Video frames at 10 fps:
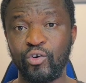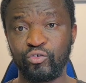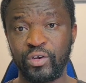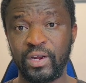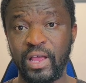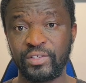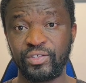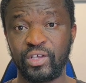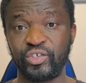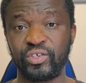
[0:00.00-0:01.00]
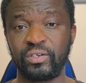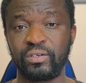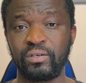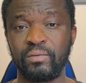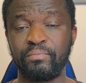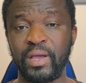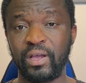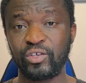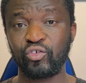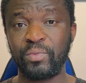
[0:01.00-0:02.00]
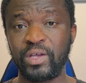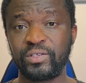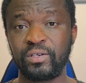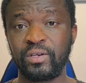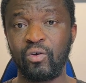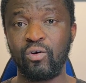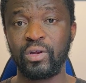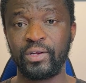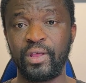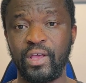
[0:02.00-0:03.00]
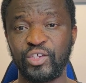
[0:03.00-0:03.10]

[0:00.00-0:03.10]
move on to the last section by customizing the calling